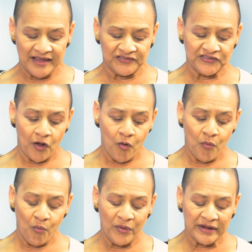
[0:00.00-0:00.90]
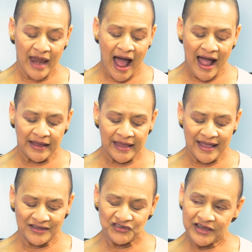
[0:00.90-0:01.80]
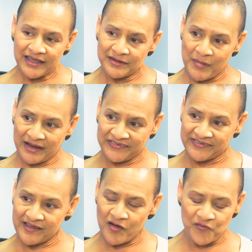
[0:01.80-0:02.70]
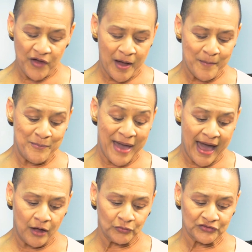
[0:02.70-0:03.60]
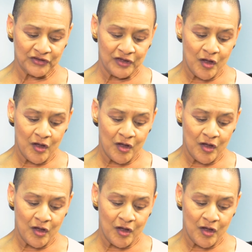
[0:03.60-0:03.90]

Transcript: And so when I educated myself about